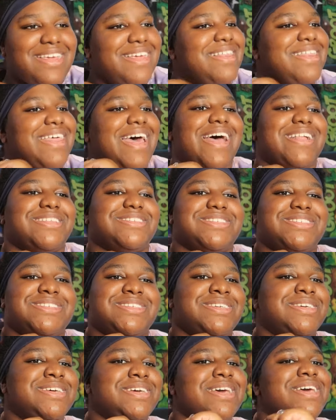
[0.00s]
And that's
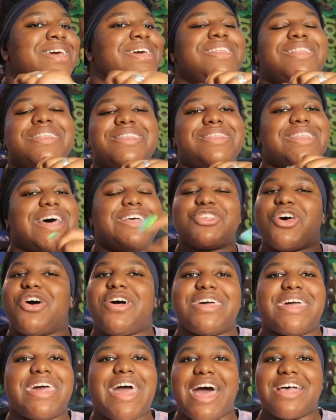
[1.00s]
that's all
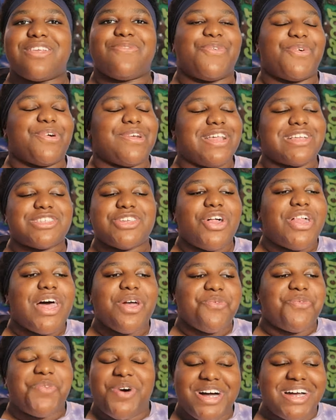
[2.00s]
I can ask for. That's all
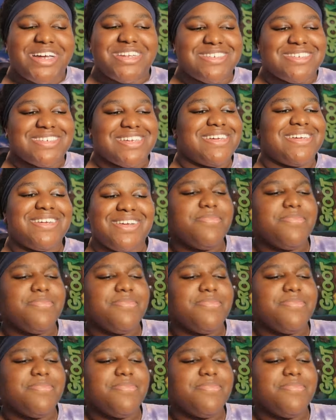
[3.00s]
I want.